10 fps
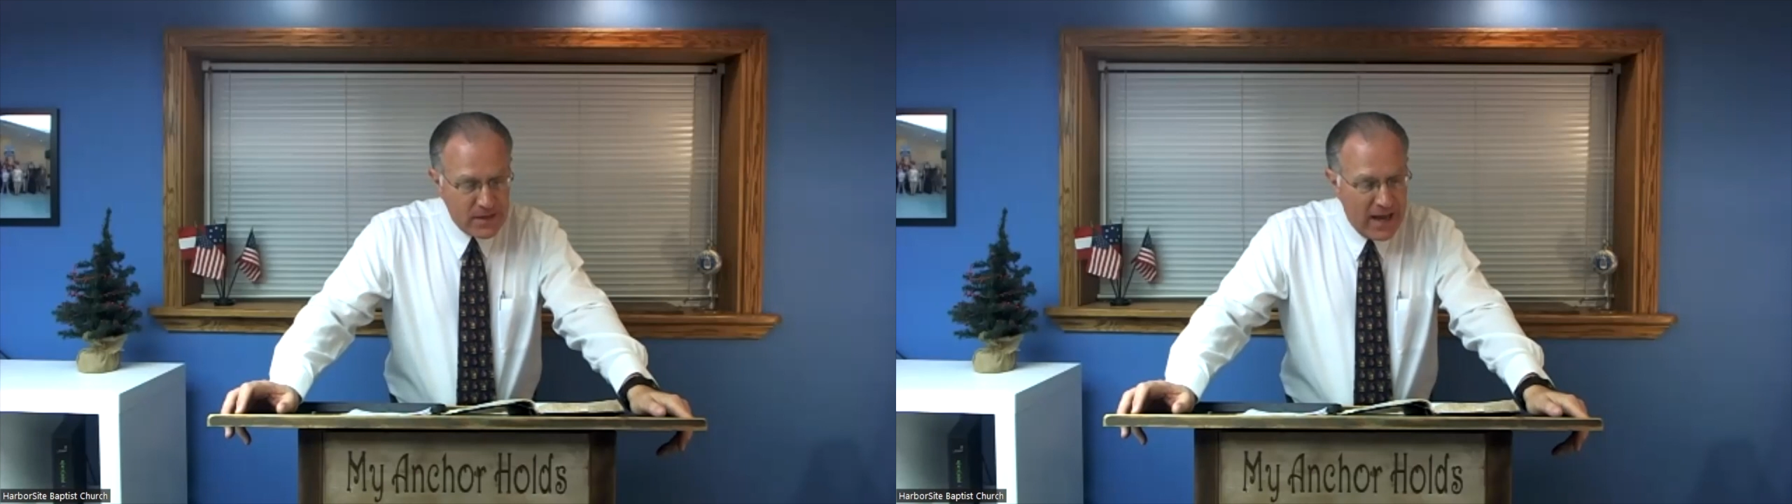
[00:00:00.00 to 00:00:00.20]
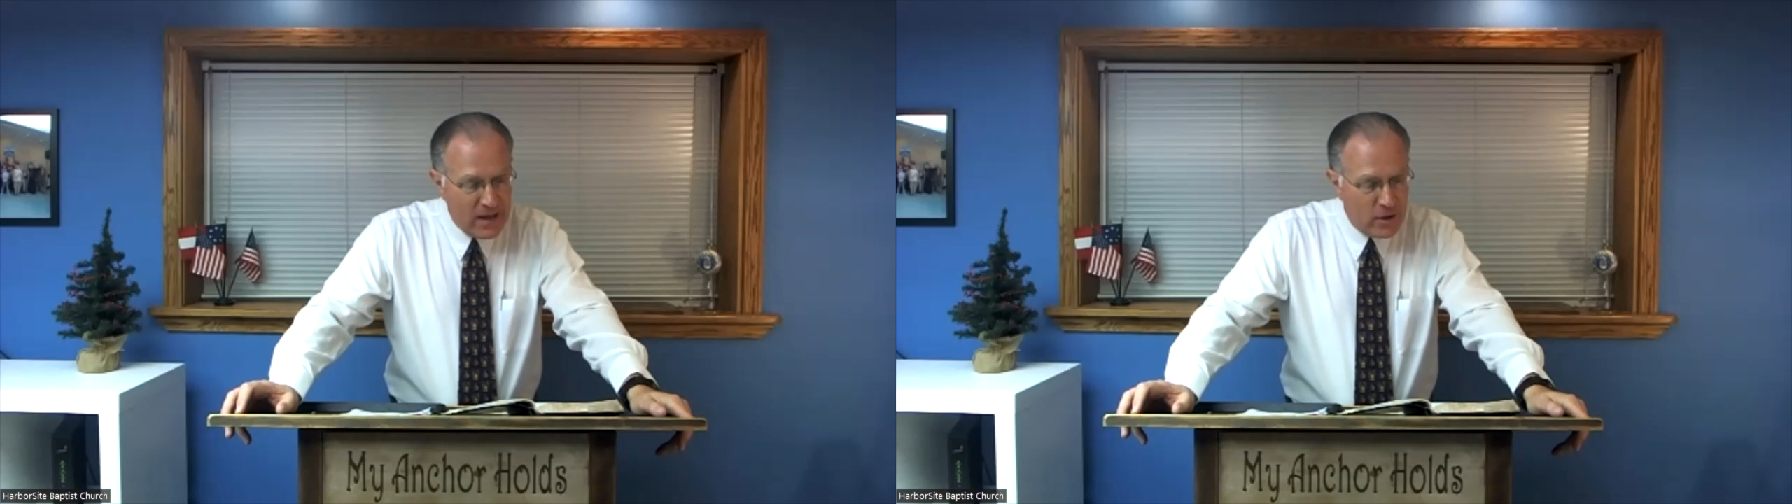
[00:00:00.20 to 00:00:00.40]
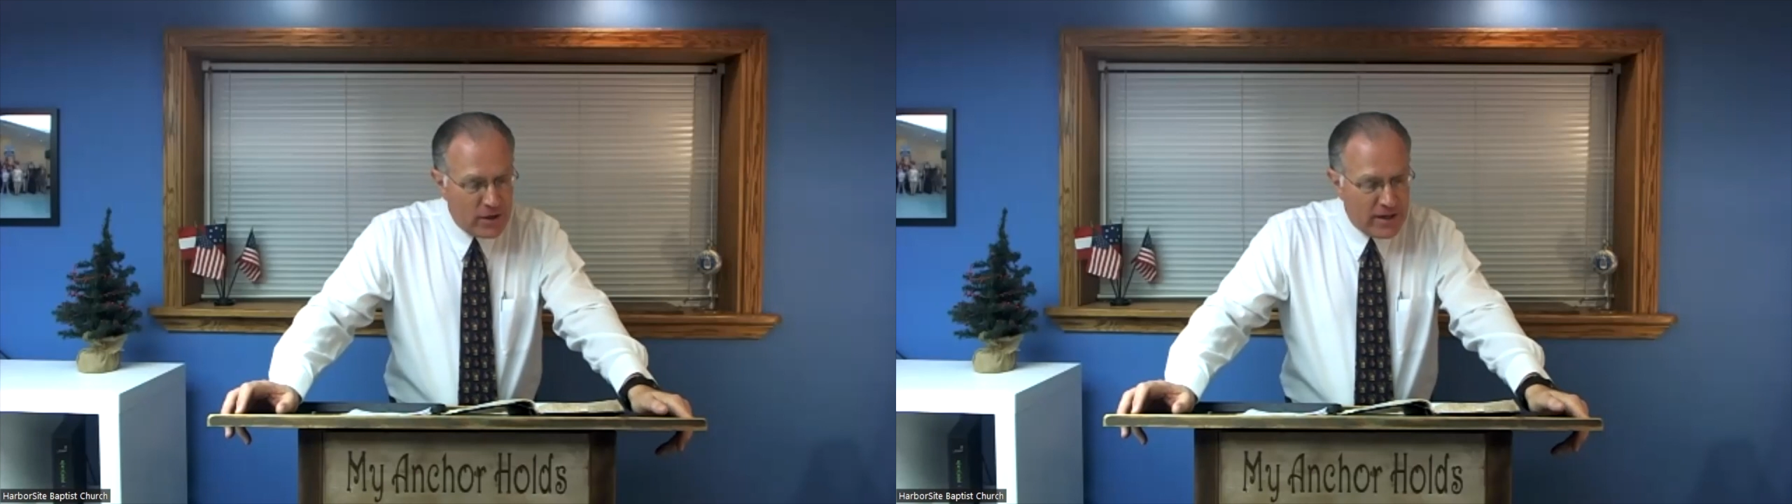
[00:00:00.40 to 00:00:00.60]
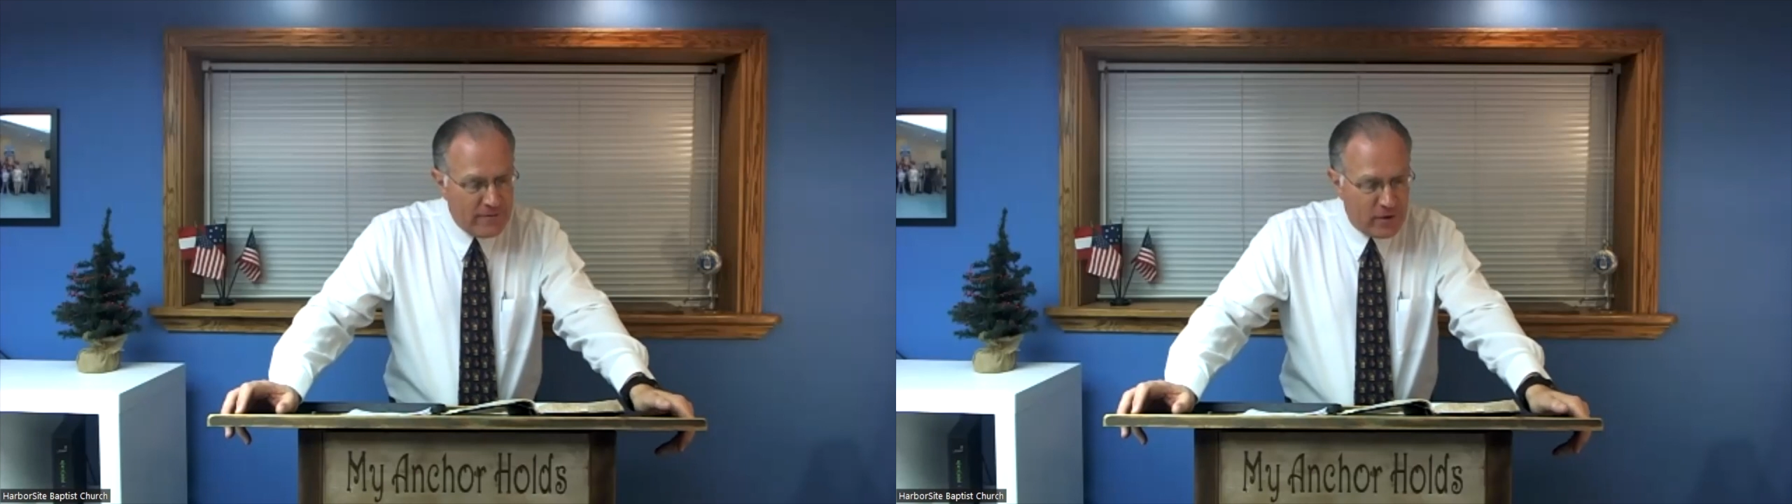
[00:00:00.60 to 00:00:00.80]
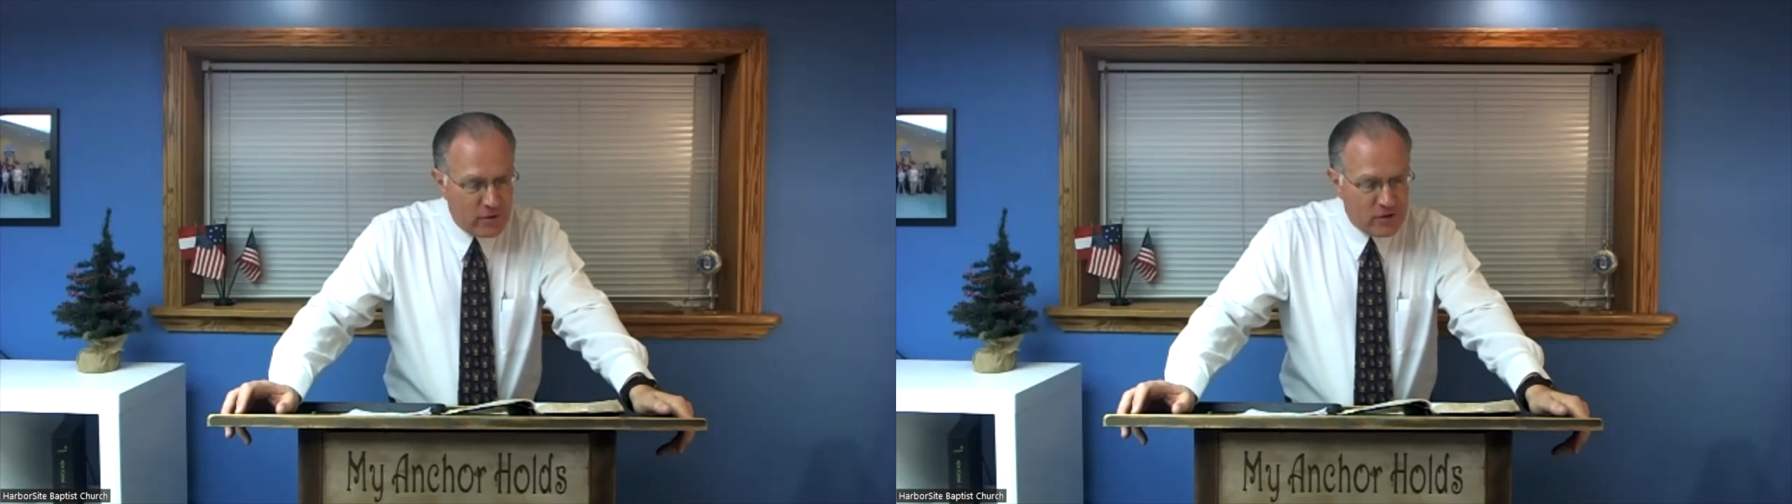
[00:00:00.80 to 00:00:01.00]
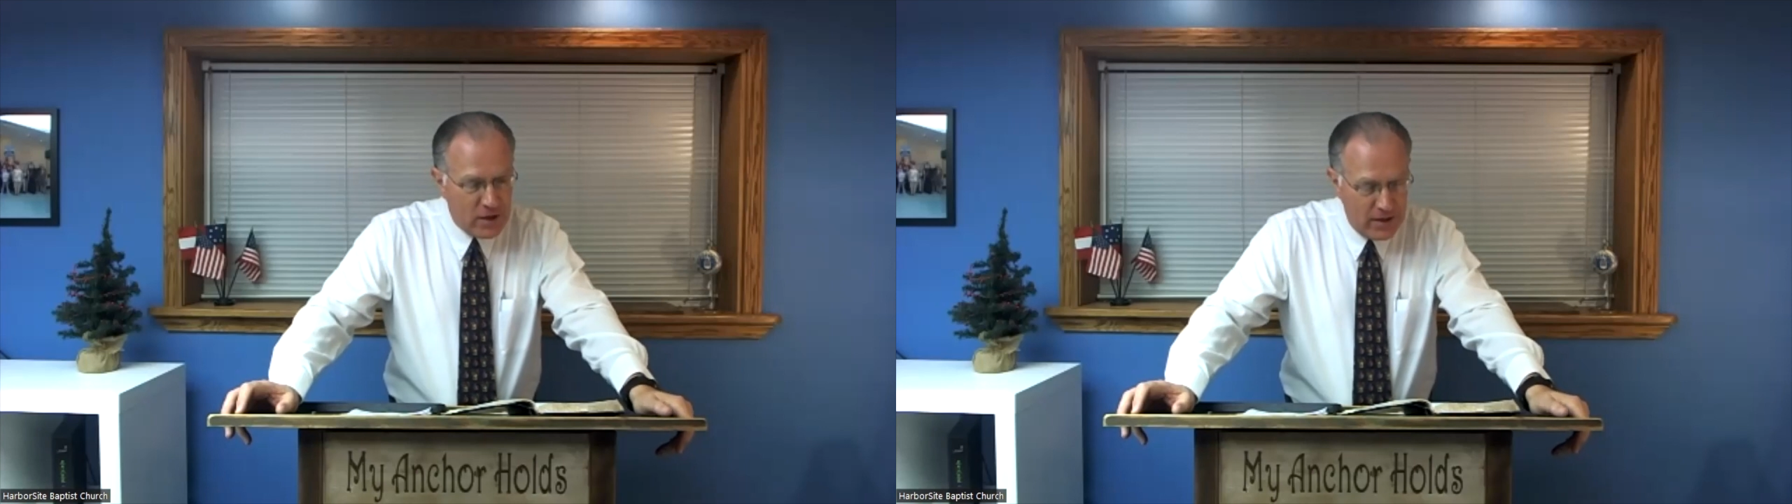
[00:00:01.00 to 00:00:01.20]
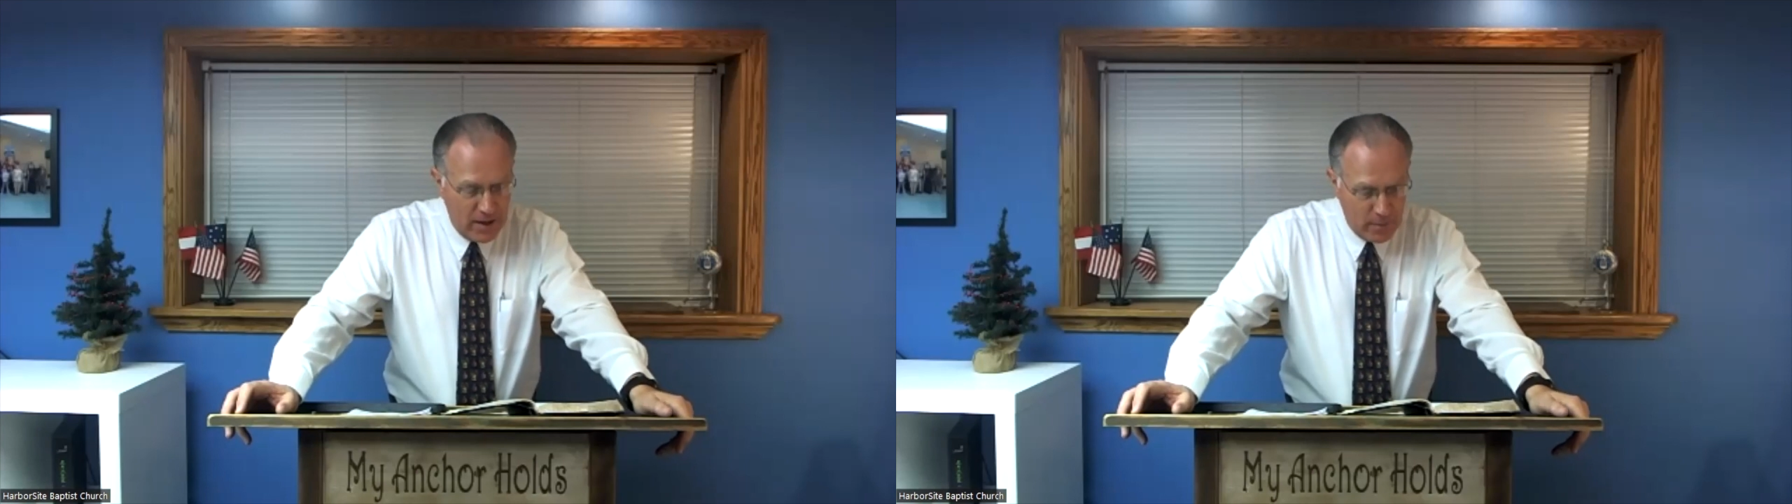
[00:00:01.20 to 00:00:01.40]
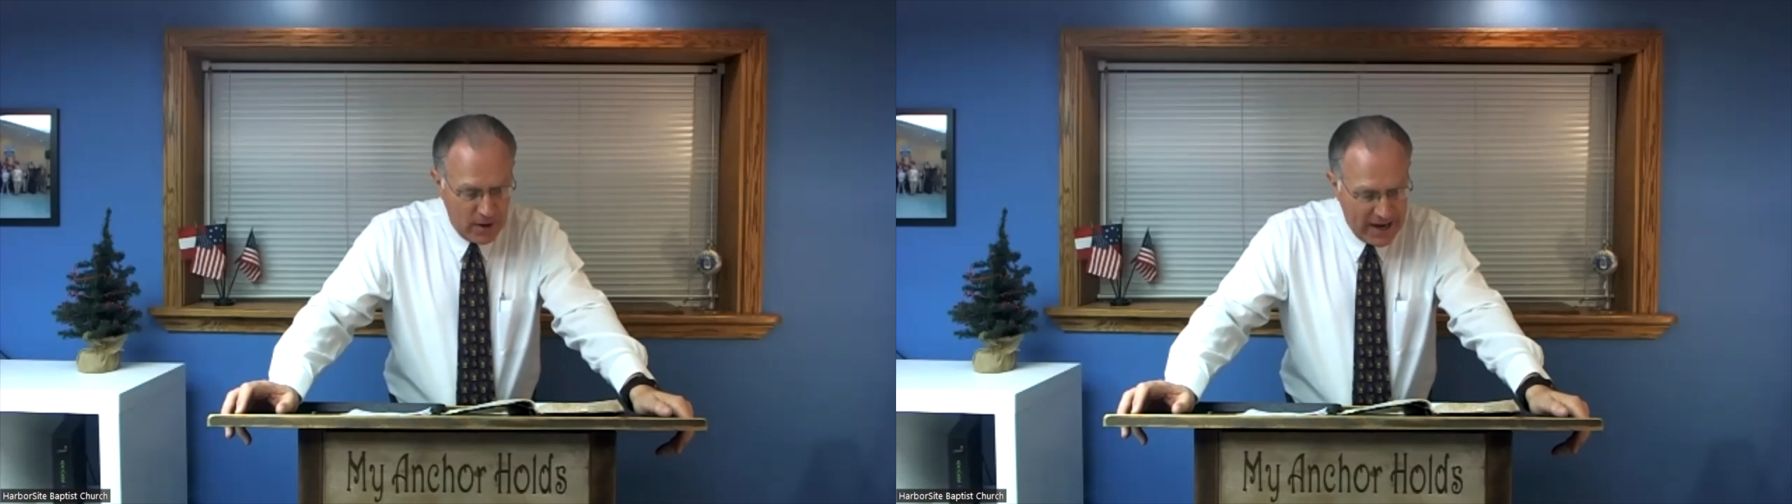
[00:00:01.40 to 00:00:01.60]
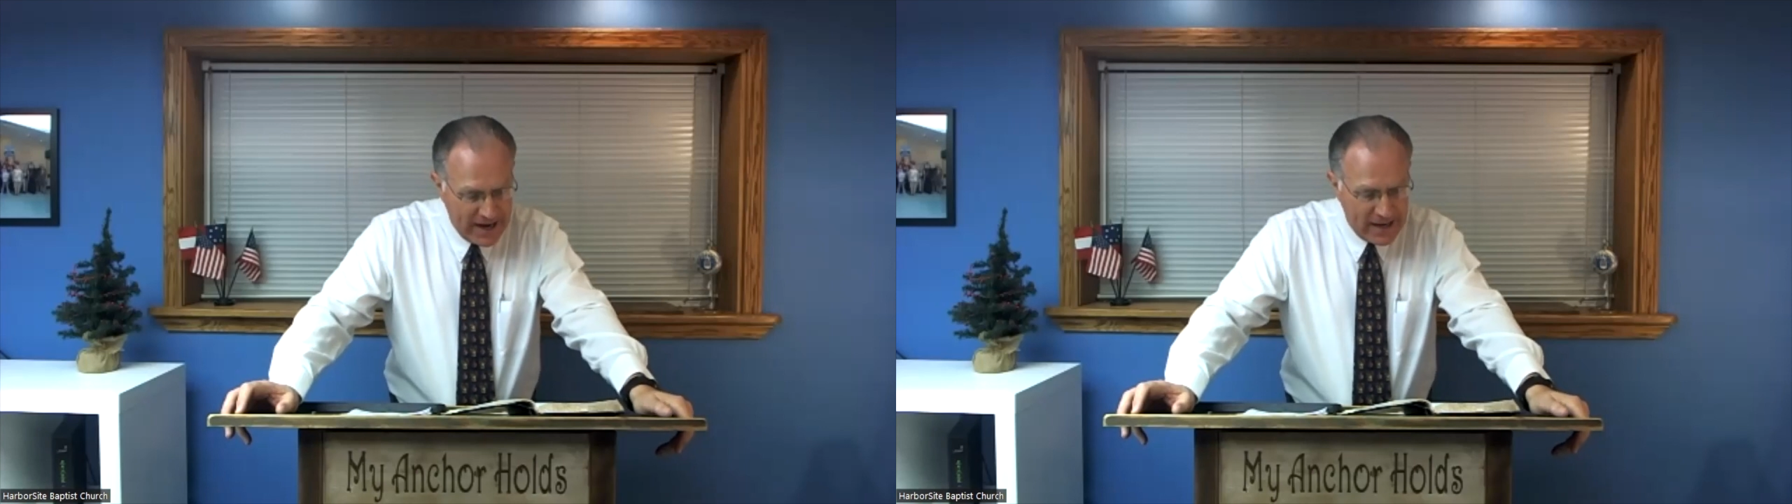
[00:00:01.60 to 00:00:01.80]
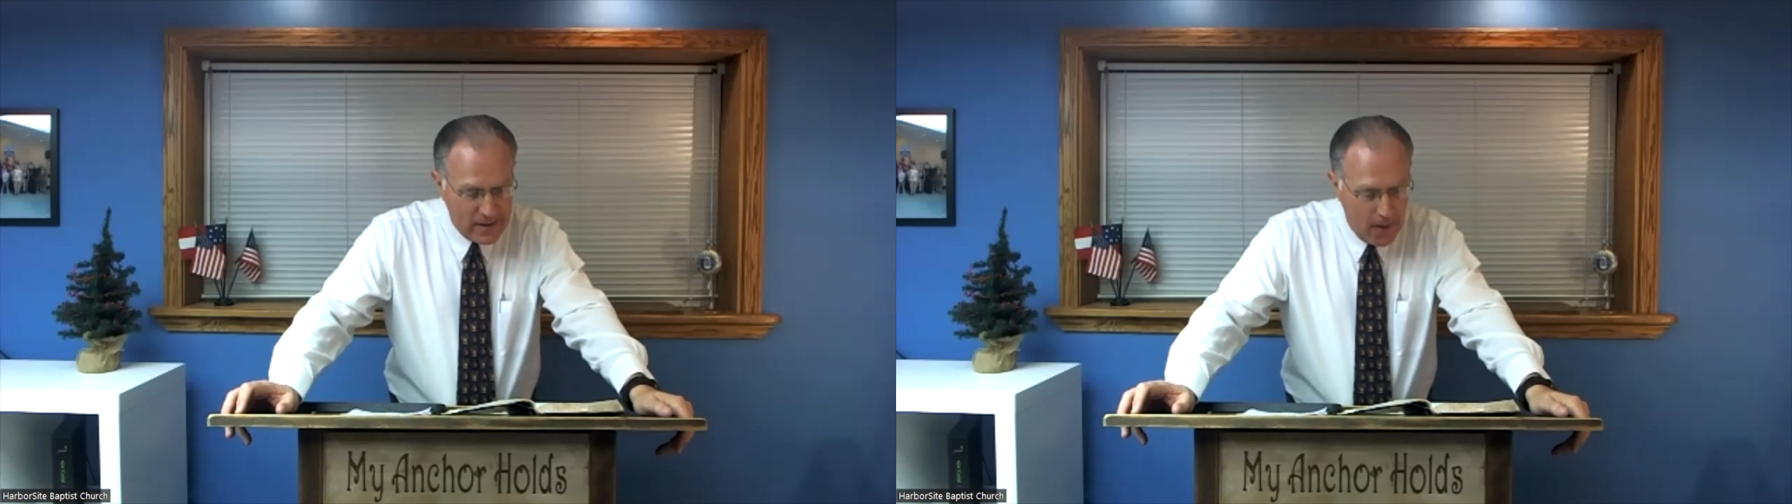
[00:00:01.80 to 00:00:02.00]
and look at verse number
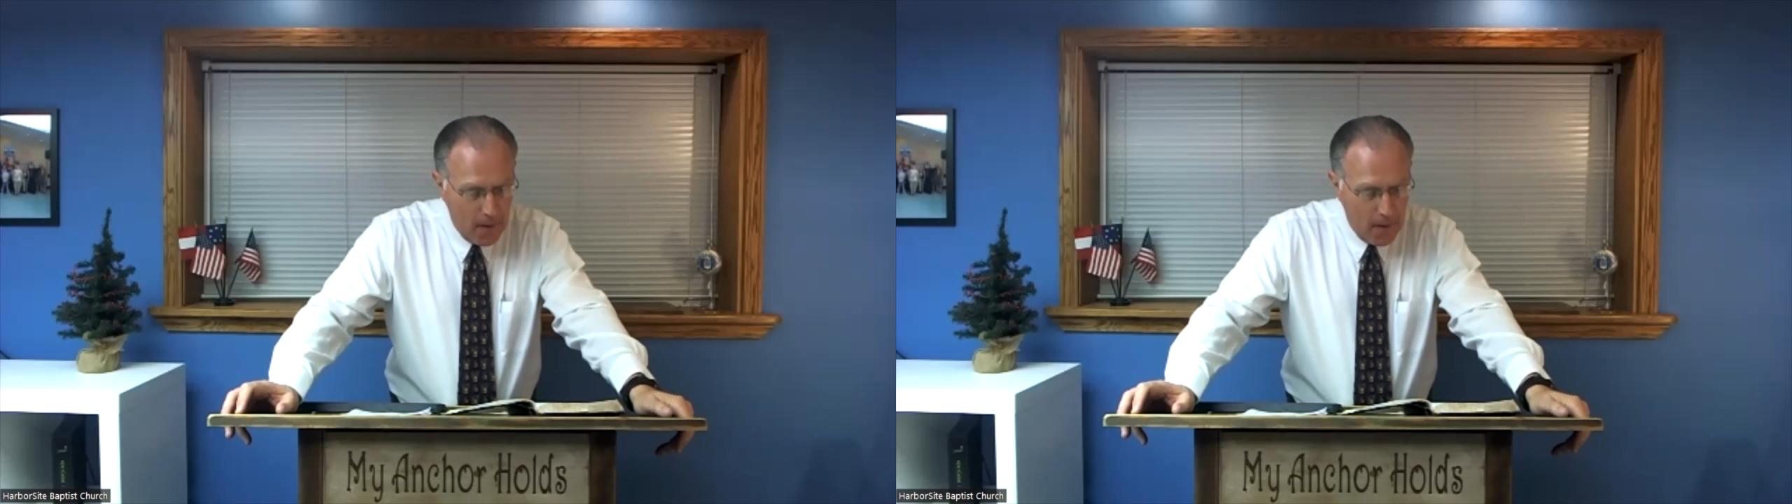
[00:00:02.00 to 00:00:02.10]
8.